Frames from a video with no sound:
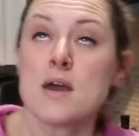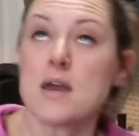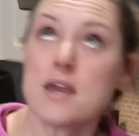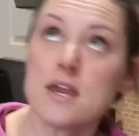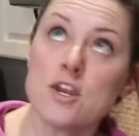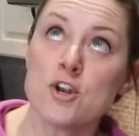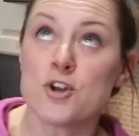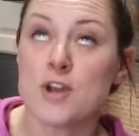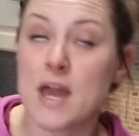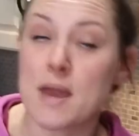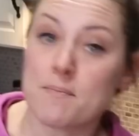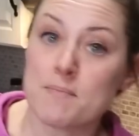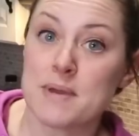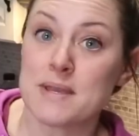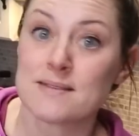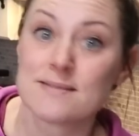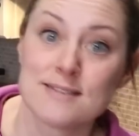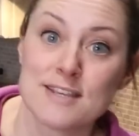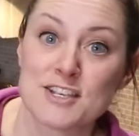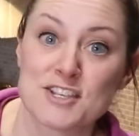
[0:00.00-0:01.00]
internet
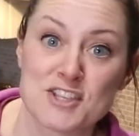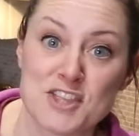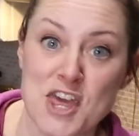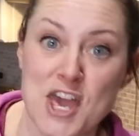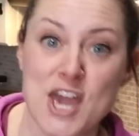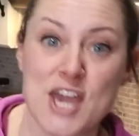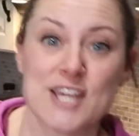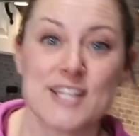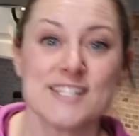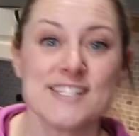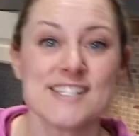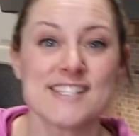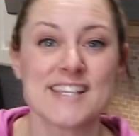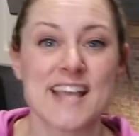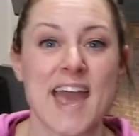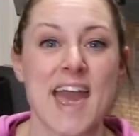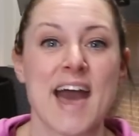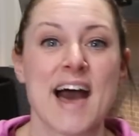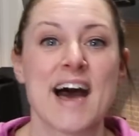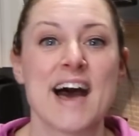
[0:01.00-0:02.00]
business things,
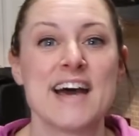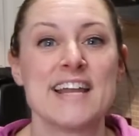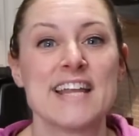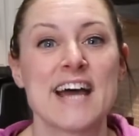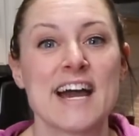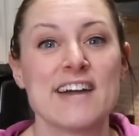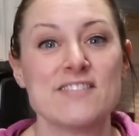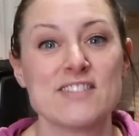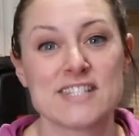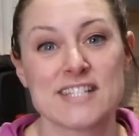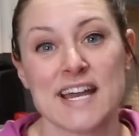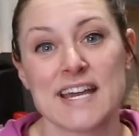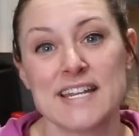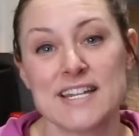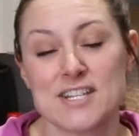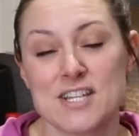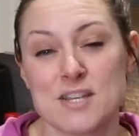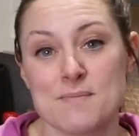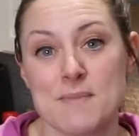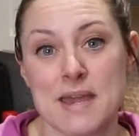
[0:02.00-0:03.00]
and I've decided
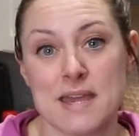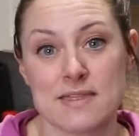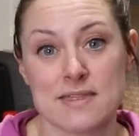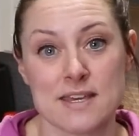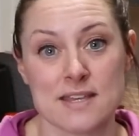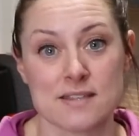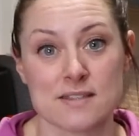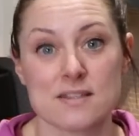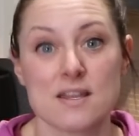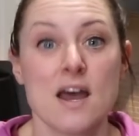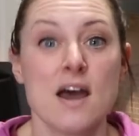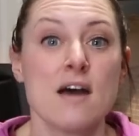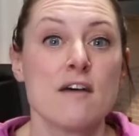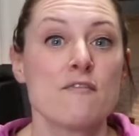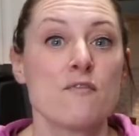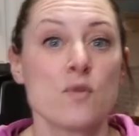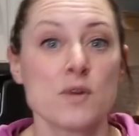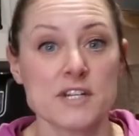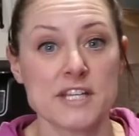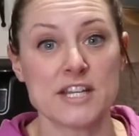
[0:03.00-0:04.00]
to make this
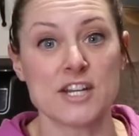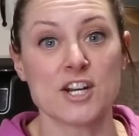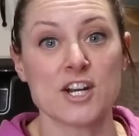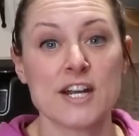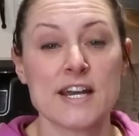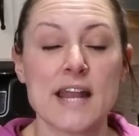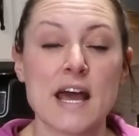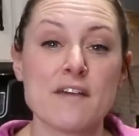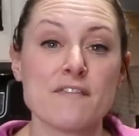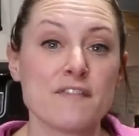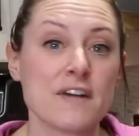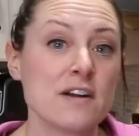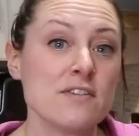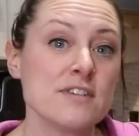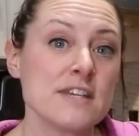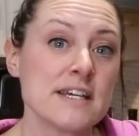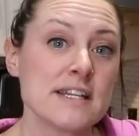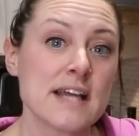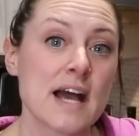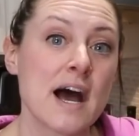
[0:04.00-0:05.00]
for dinner, and I found
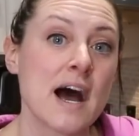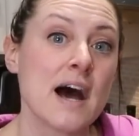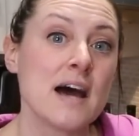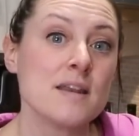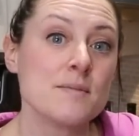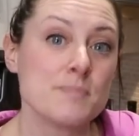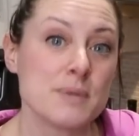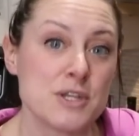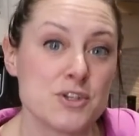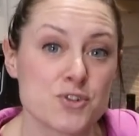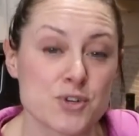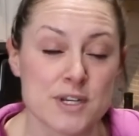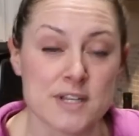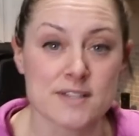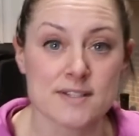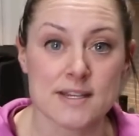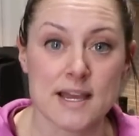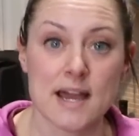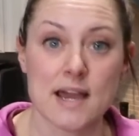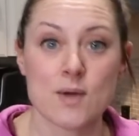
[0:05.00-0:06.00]
it on
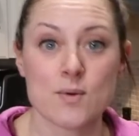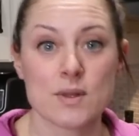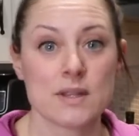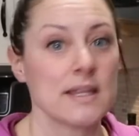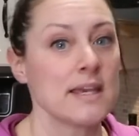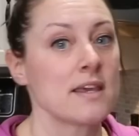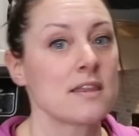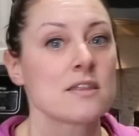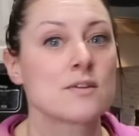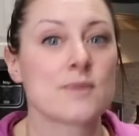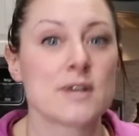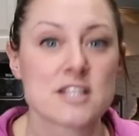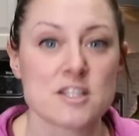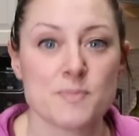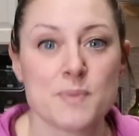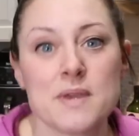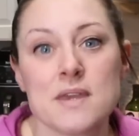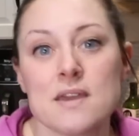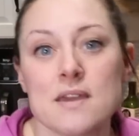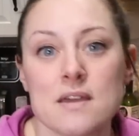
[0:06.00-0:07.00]
Pinterest. I will link the
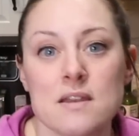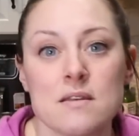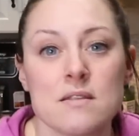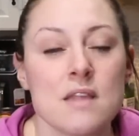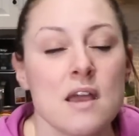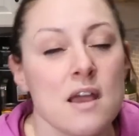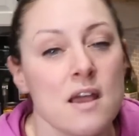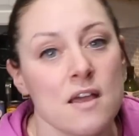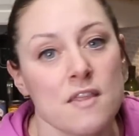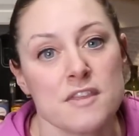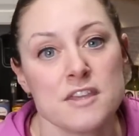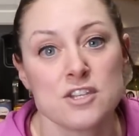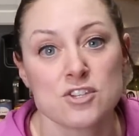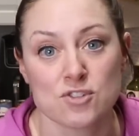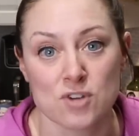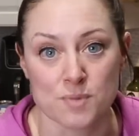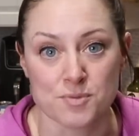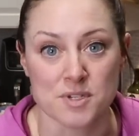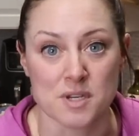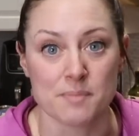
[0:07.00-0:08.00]
recipe in the
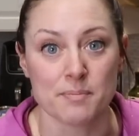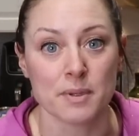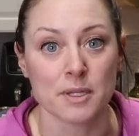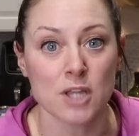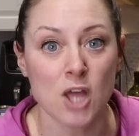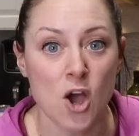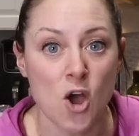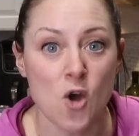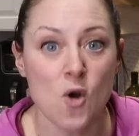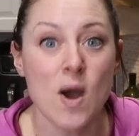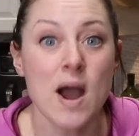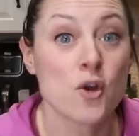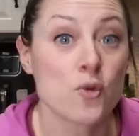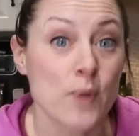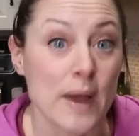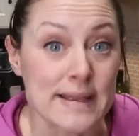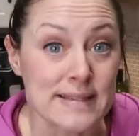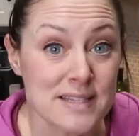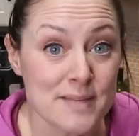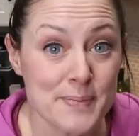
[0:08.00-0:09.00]
description below. The
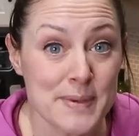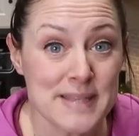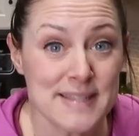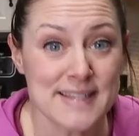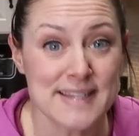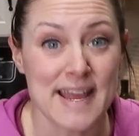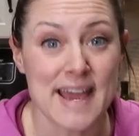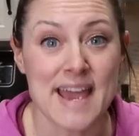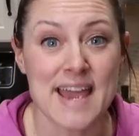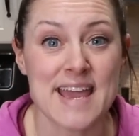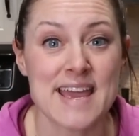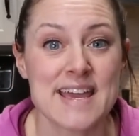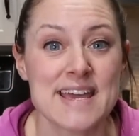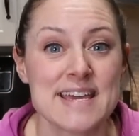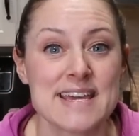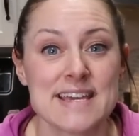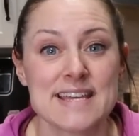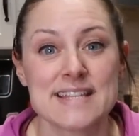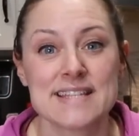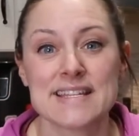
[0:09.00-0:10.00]
recipe today
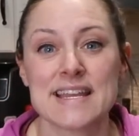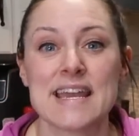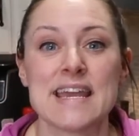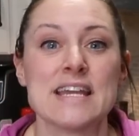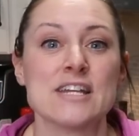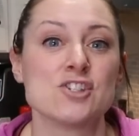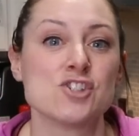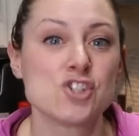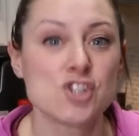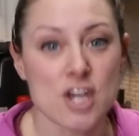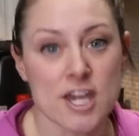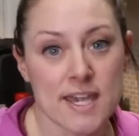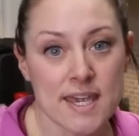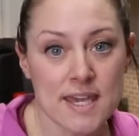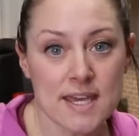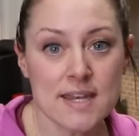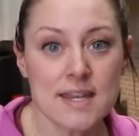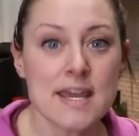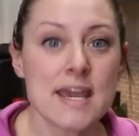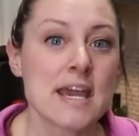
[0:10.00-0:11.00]
is a
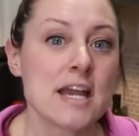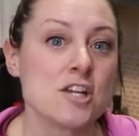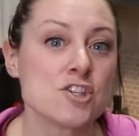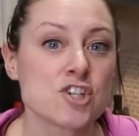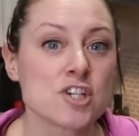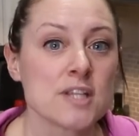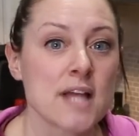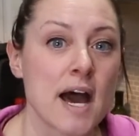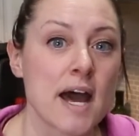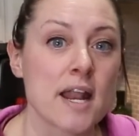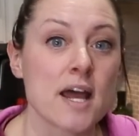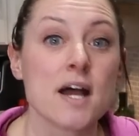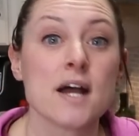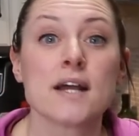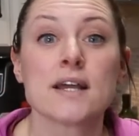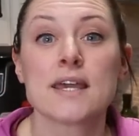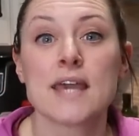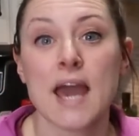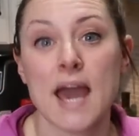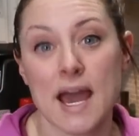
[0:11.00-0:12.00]
chicken
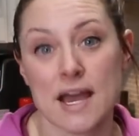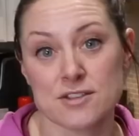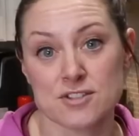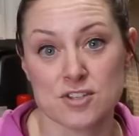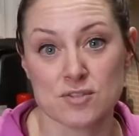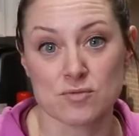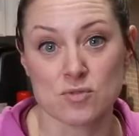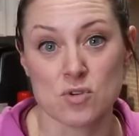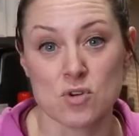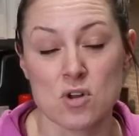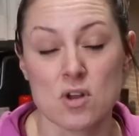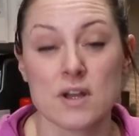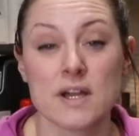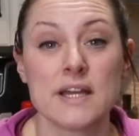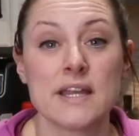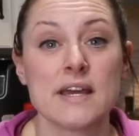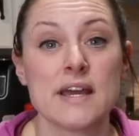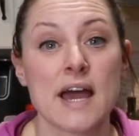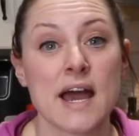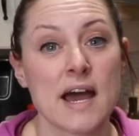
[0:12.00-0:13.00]
enchilada casserole,
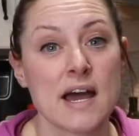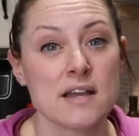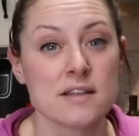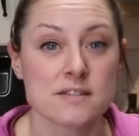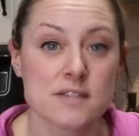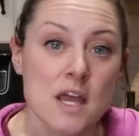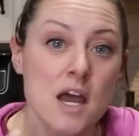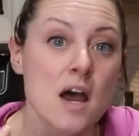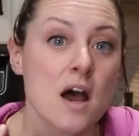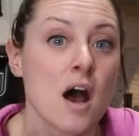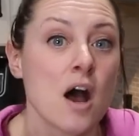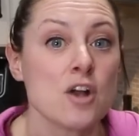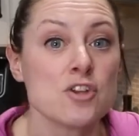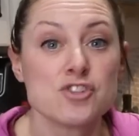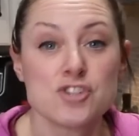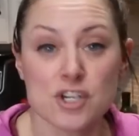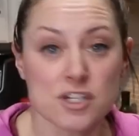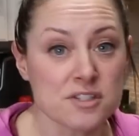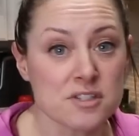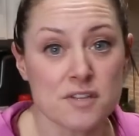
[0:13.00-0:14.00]
and it has
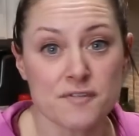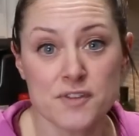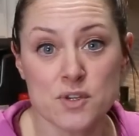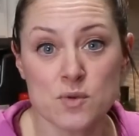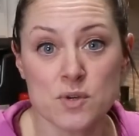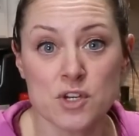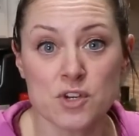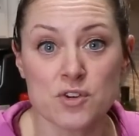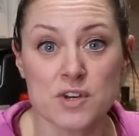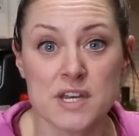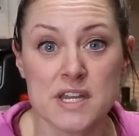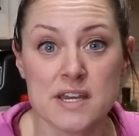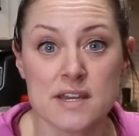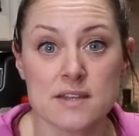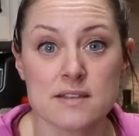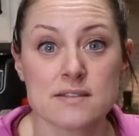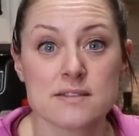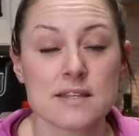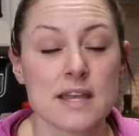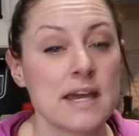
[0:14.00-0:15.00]
just a few
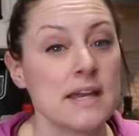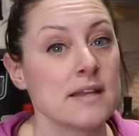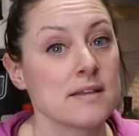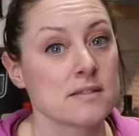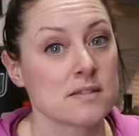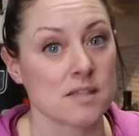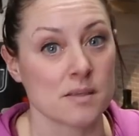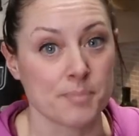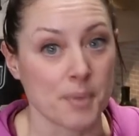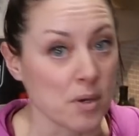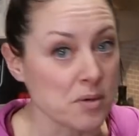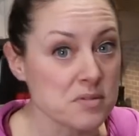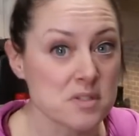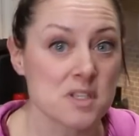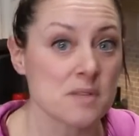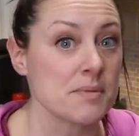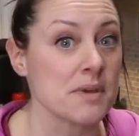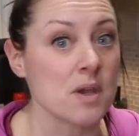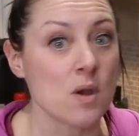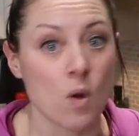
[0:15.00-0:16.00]
ingredients, and it's supposed
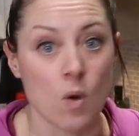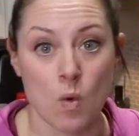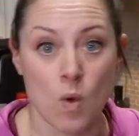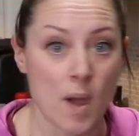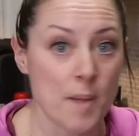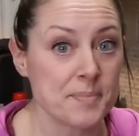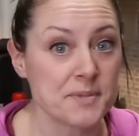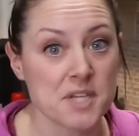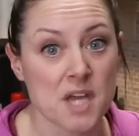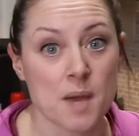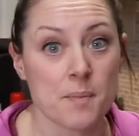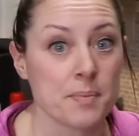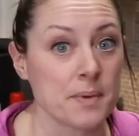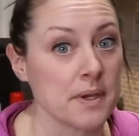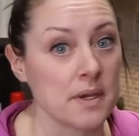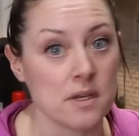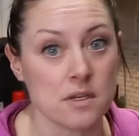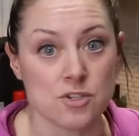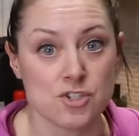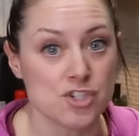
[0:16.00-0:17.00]
to be whipped up
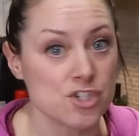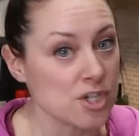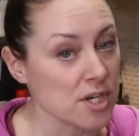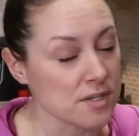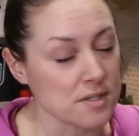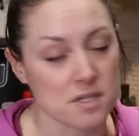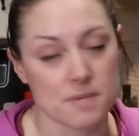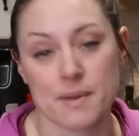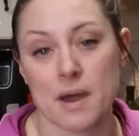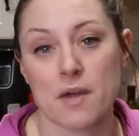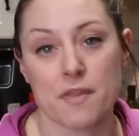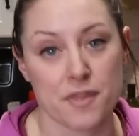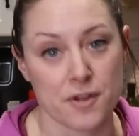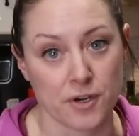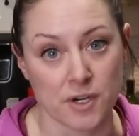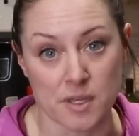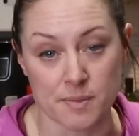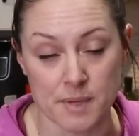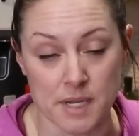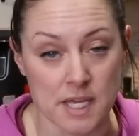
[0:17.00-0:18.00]
in just about
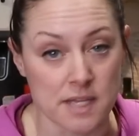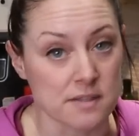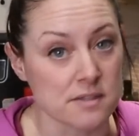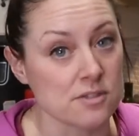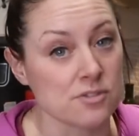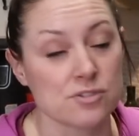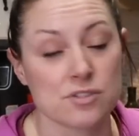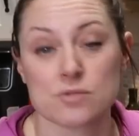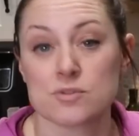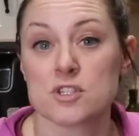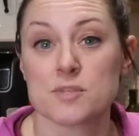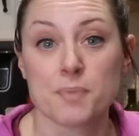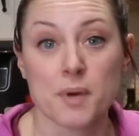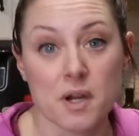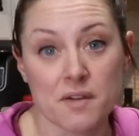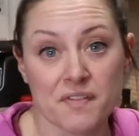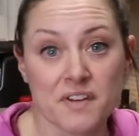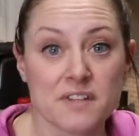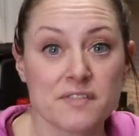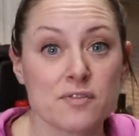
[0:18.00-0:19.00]
30 minutes, so it's
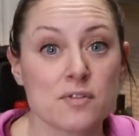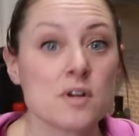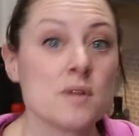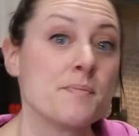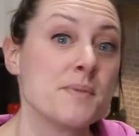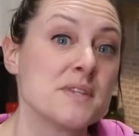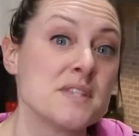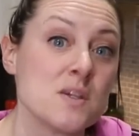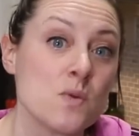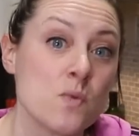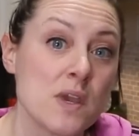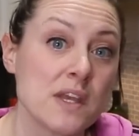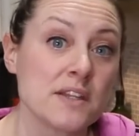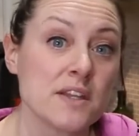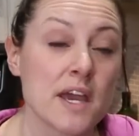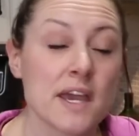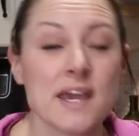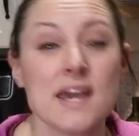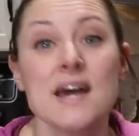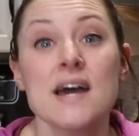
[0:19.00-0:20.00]
perfect for a busy
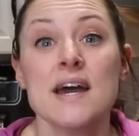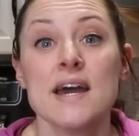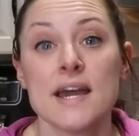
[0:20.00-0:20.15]
weeknight.